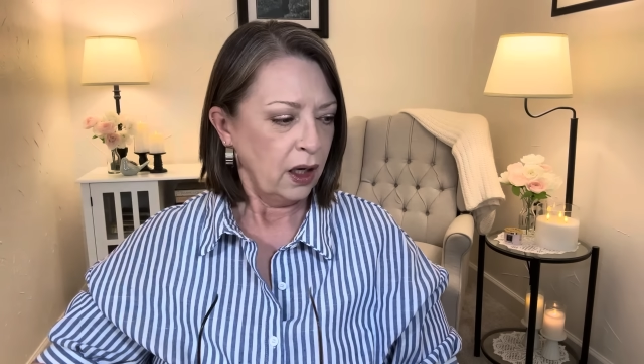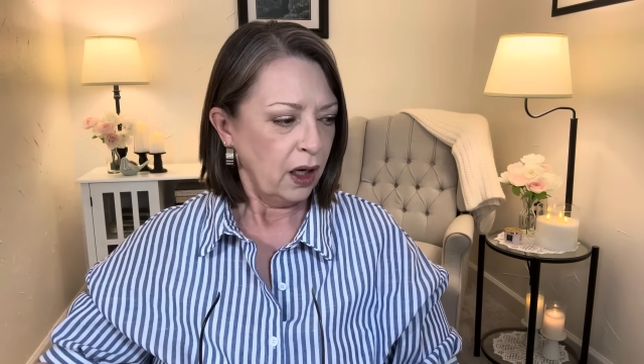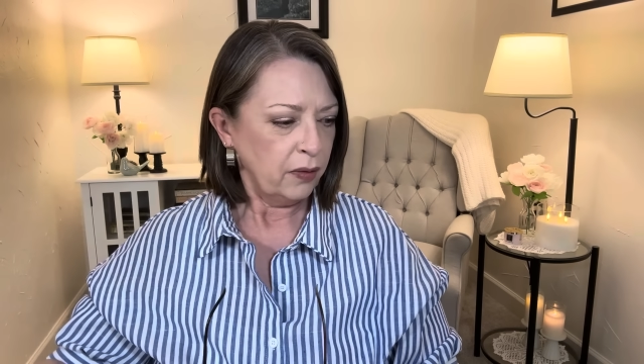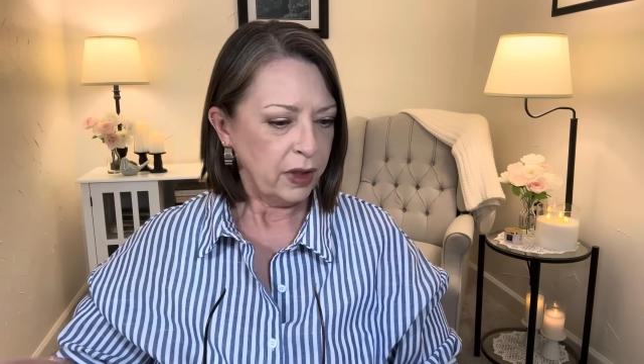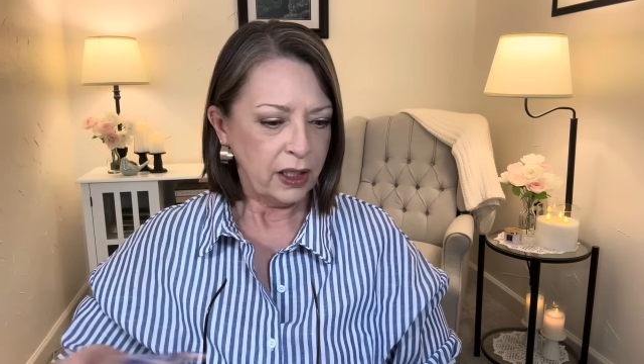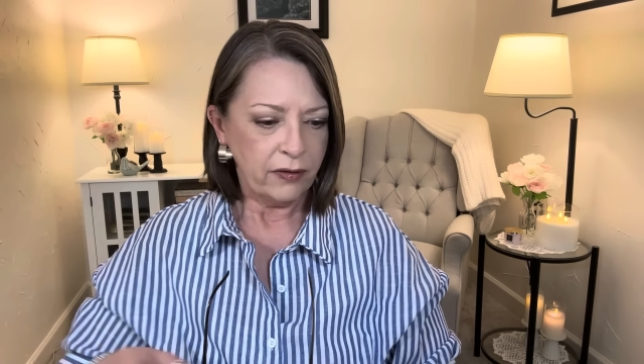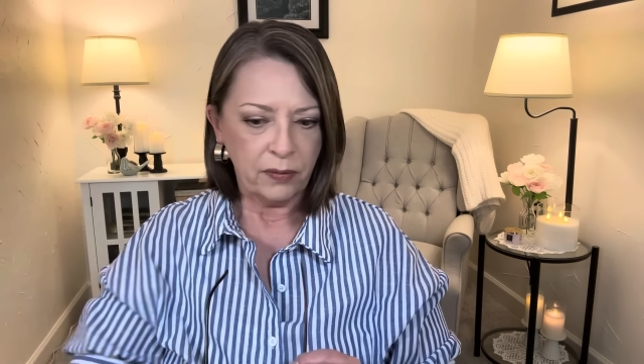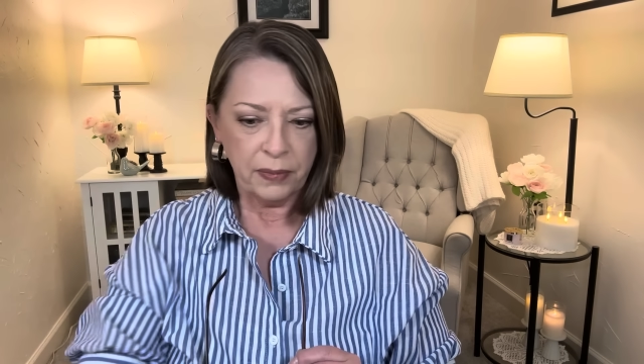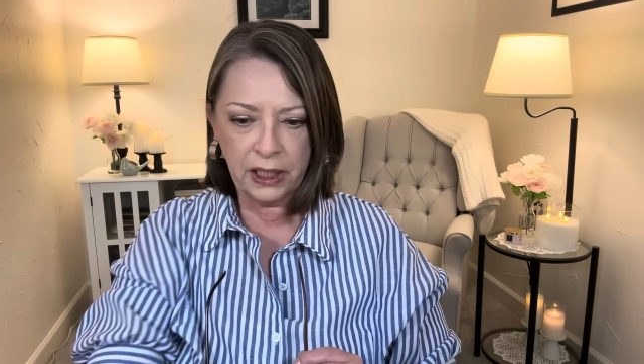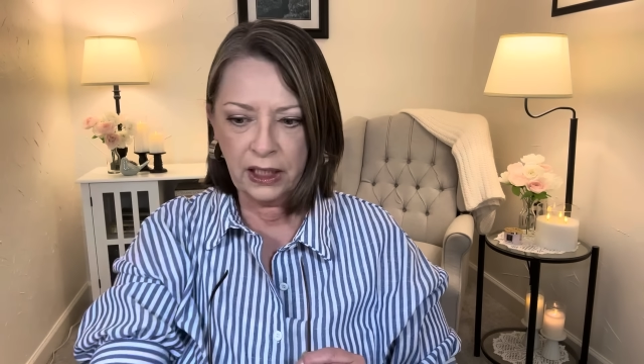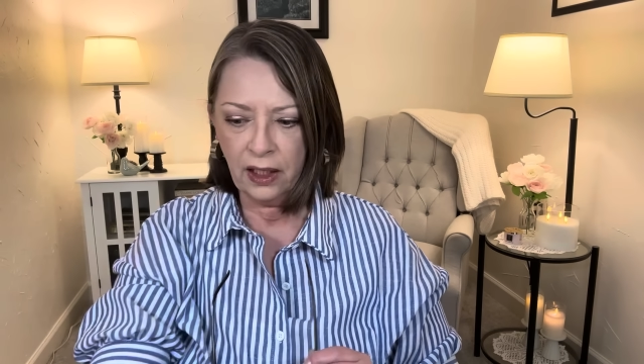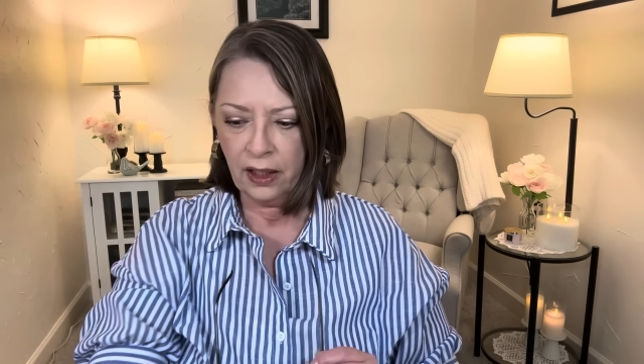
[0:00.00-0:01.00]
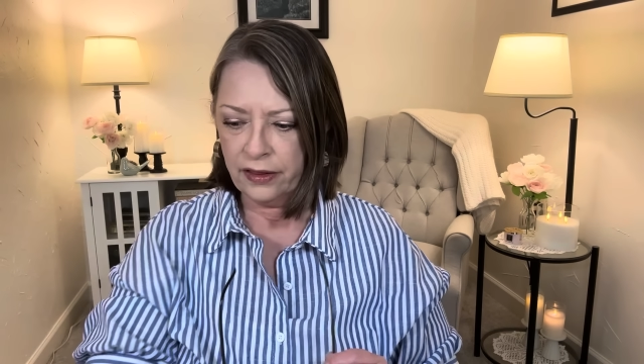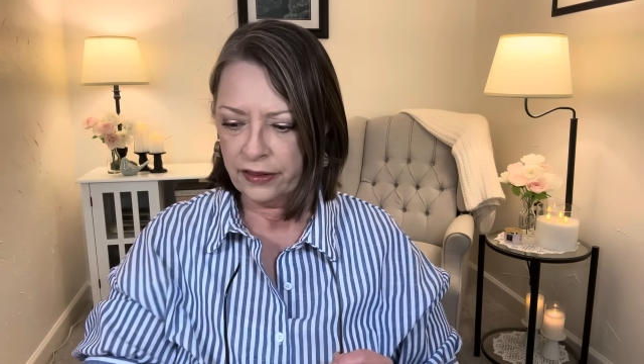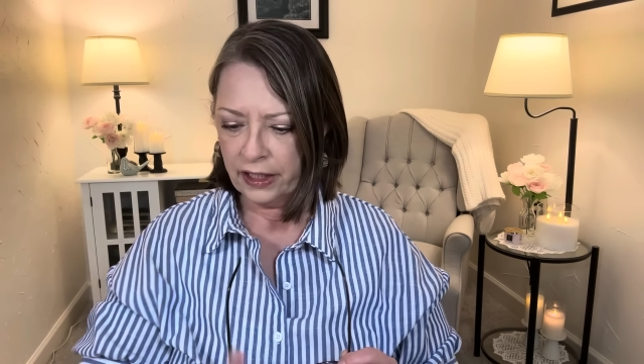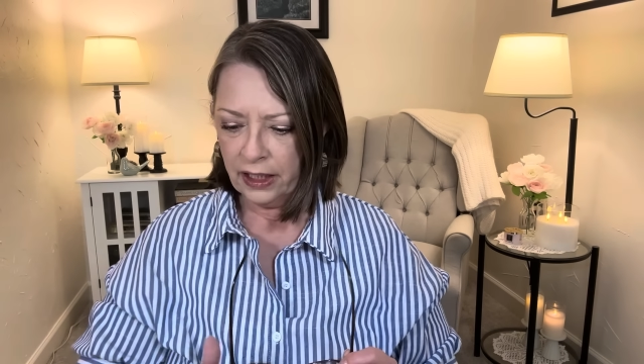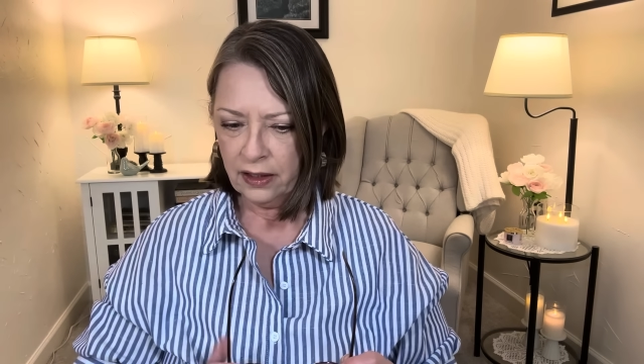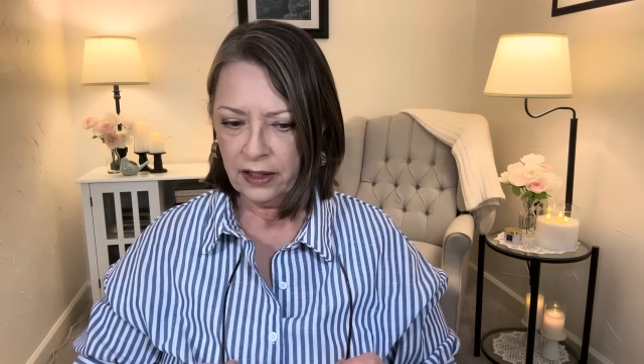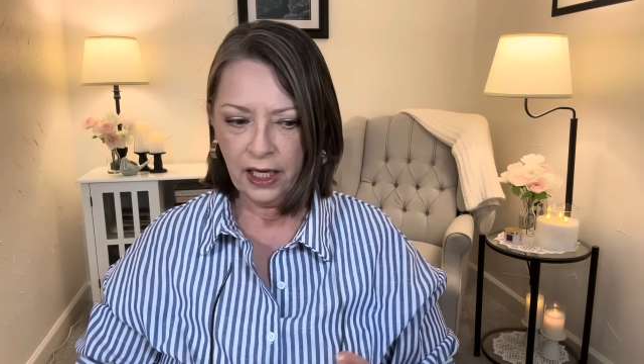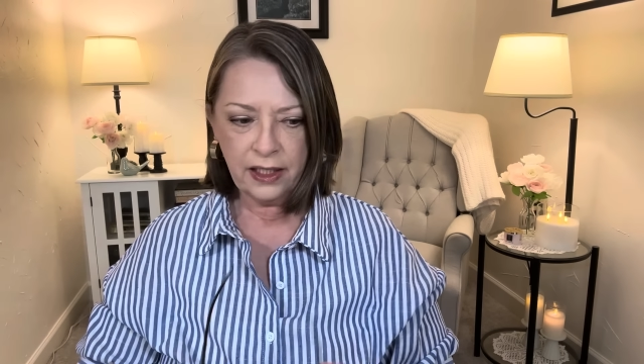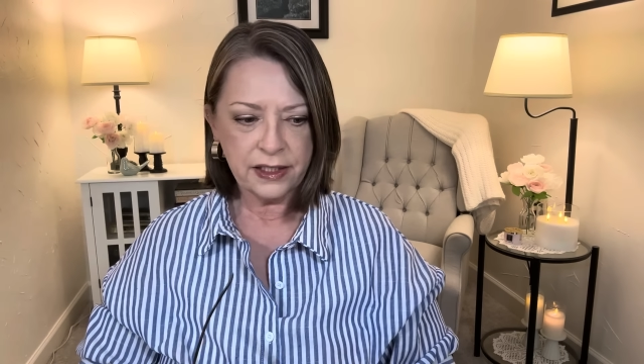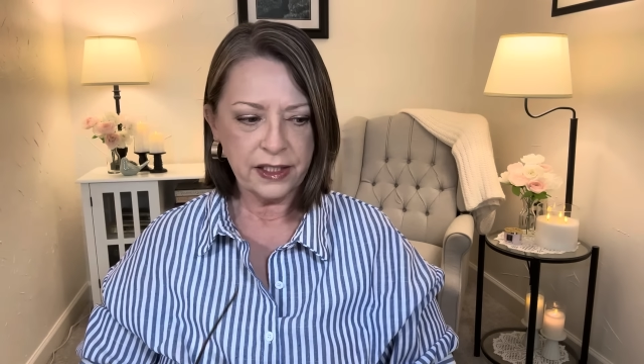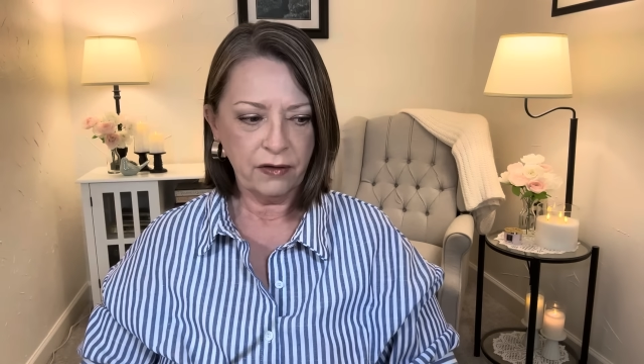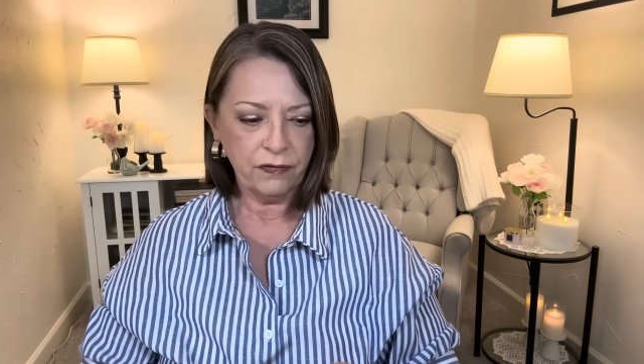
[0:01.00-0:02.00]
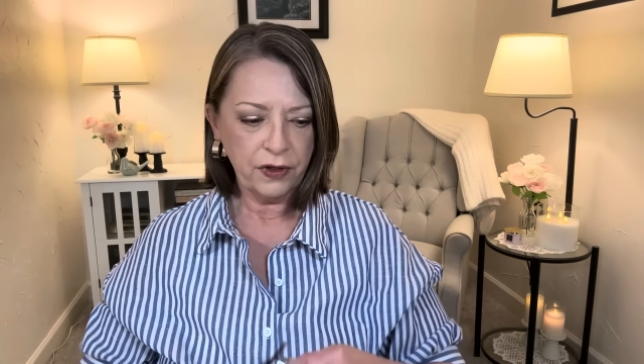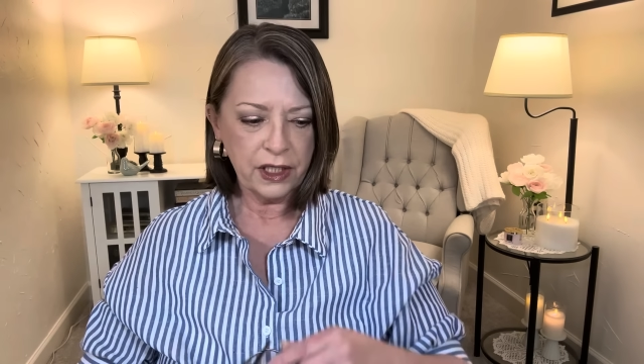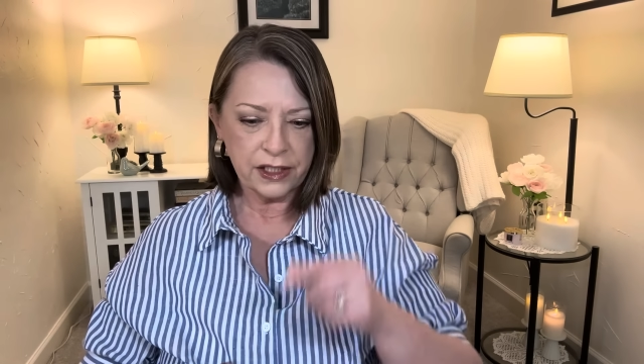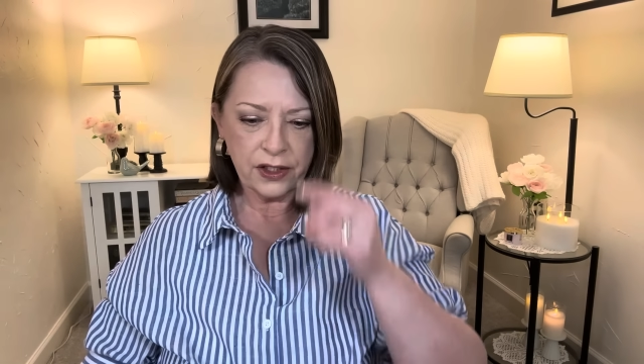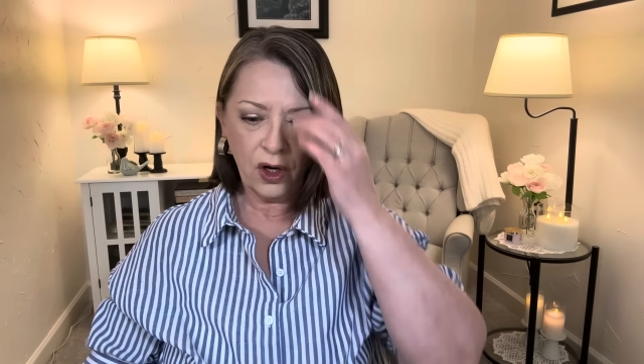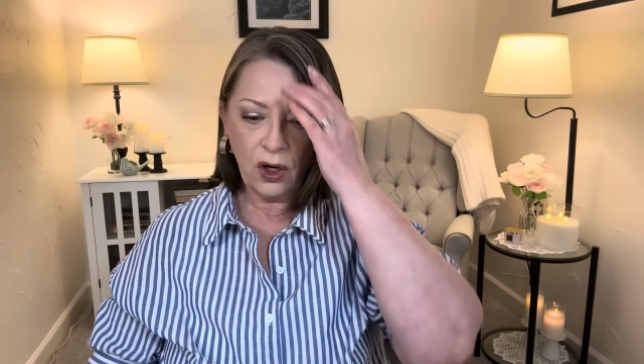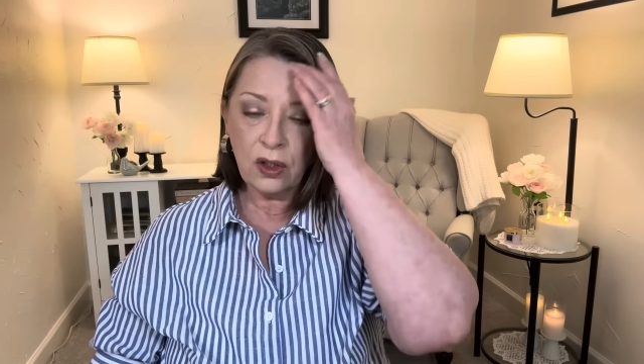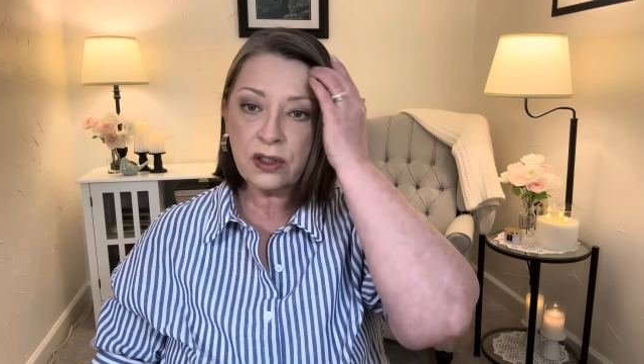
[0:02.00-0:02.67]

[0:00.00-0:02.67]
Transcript: All right, everybody, I think that is it for this haul.